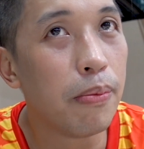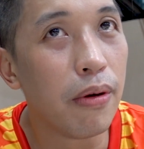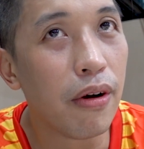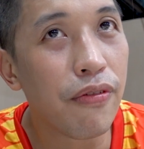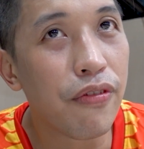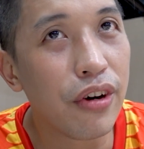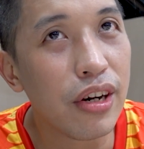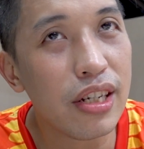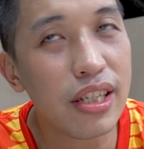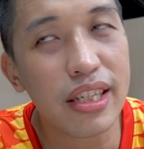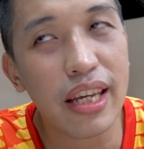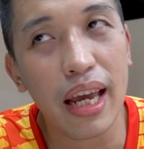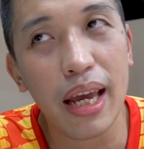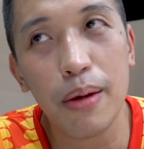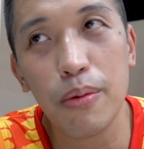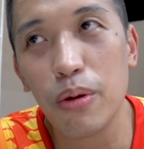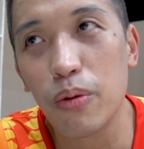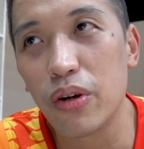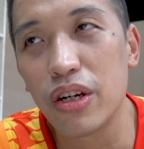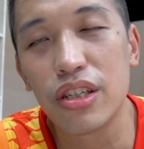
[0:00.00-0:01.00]
The first
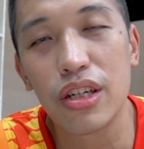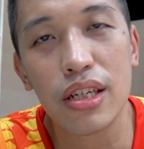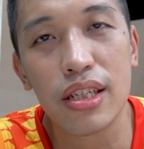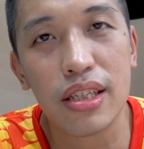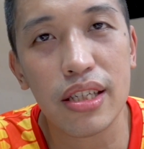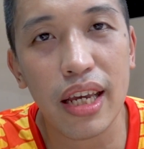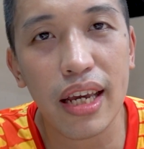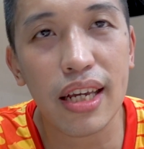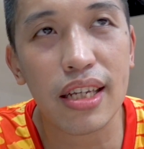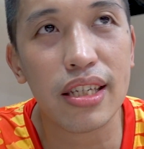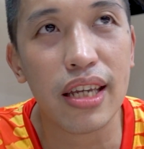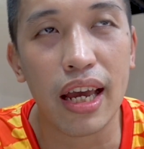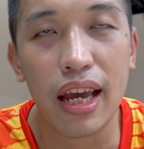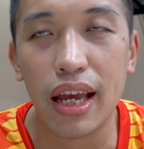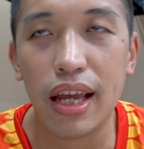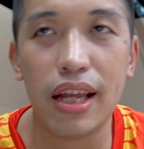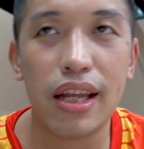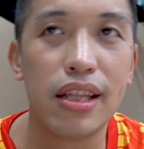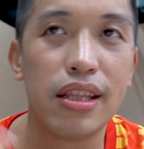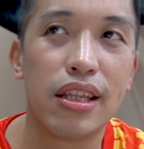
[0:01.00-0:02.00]
game we were just 6
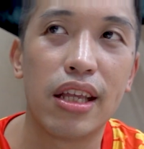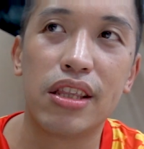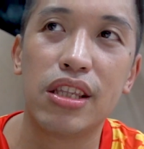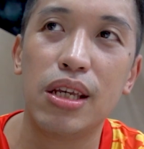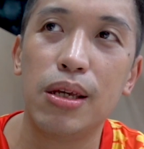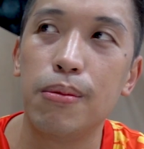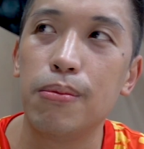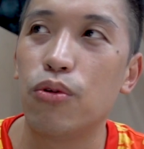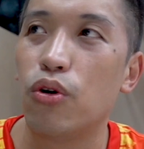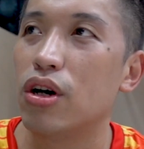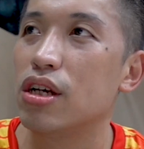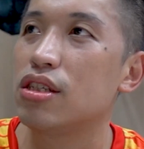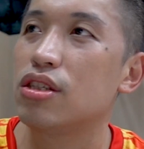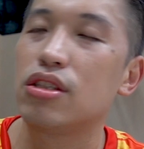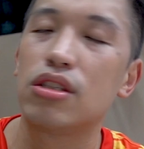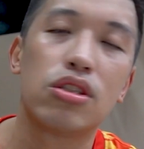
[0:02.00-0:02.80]
and the team was